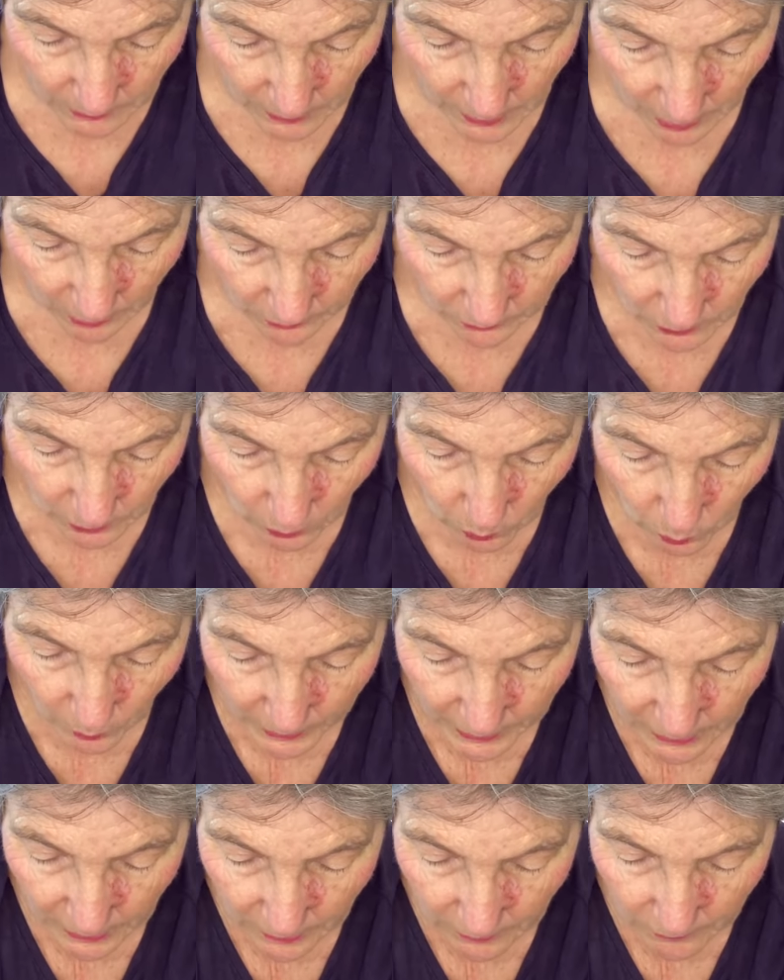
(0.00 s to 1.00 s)
Celtic
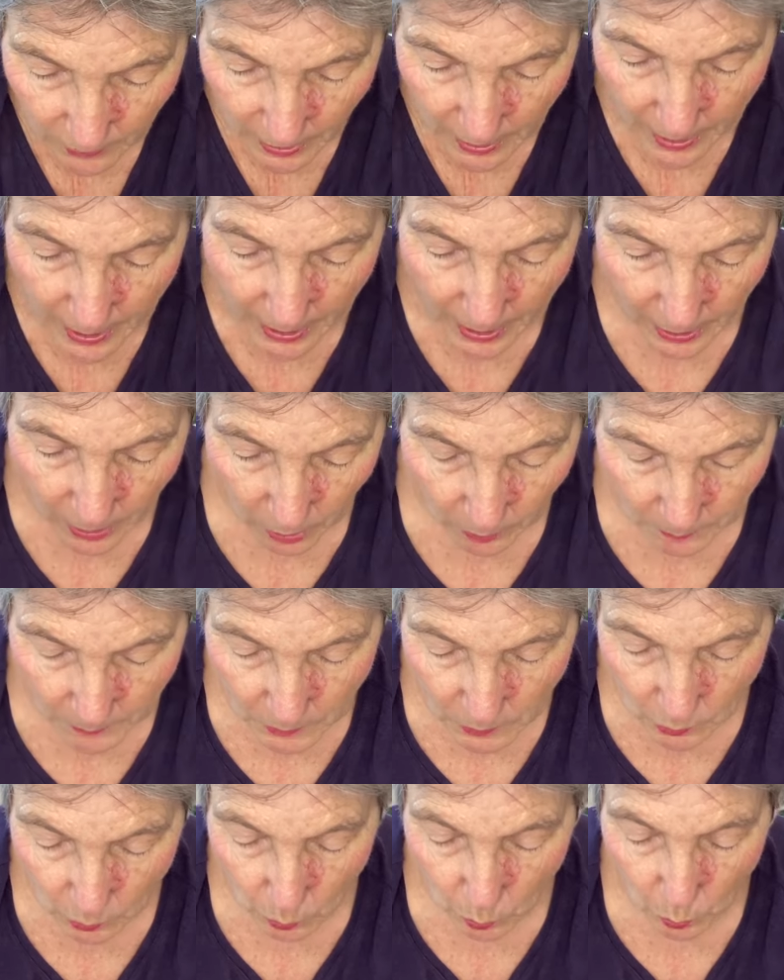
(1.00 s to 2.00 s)
weave
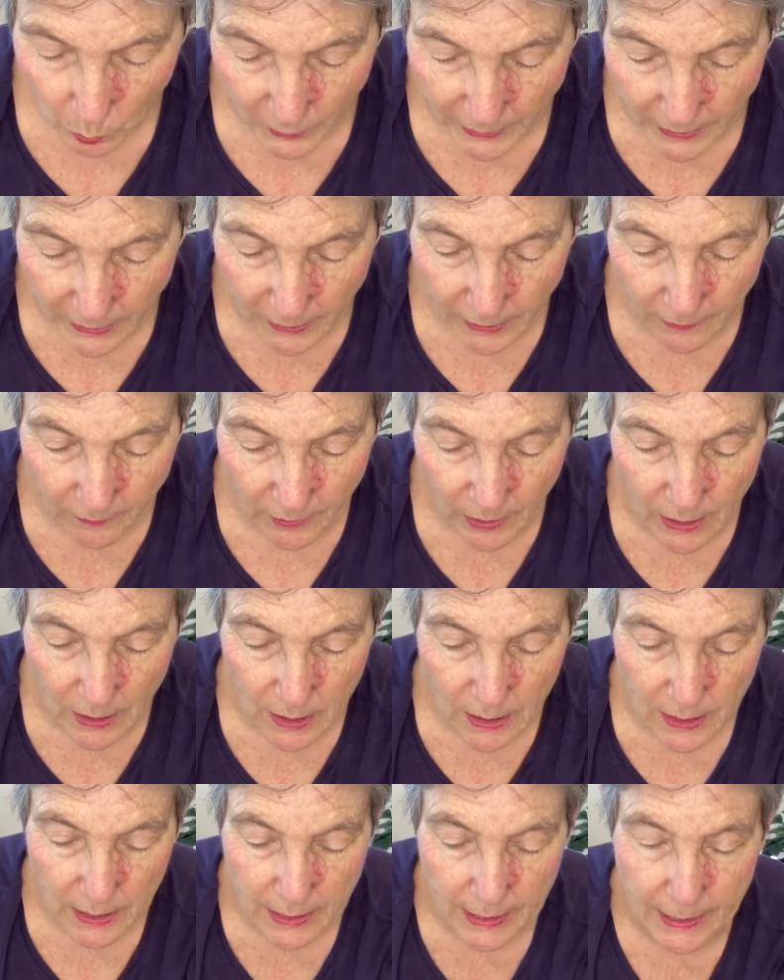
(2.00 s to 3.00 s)
helps to weave
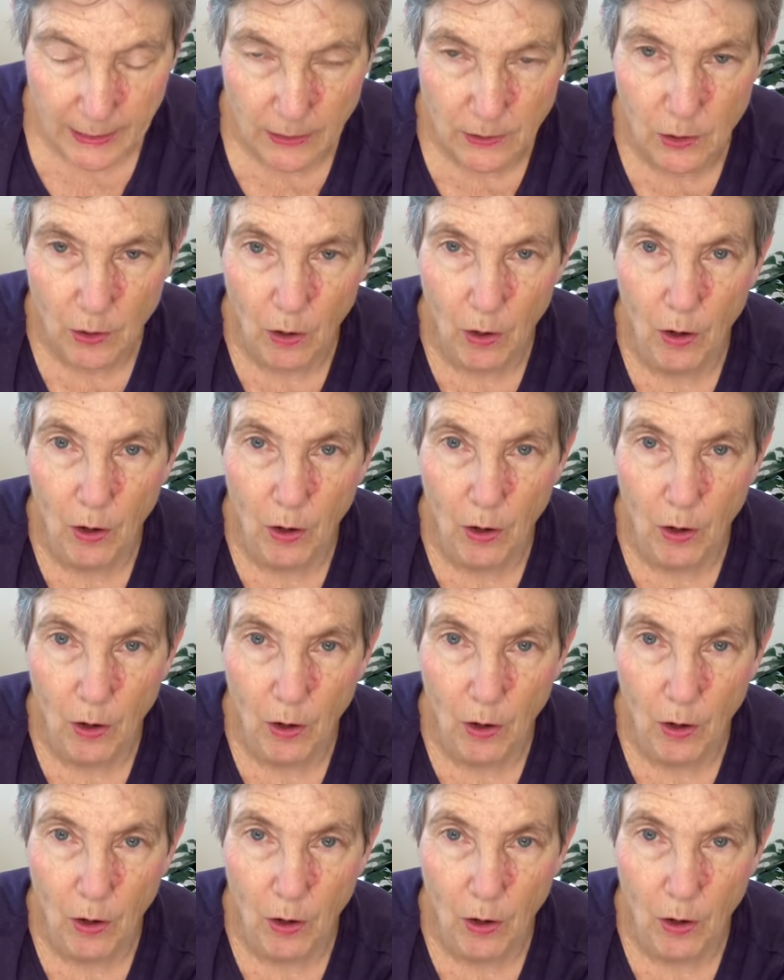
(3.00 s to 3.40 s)
and knit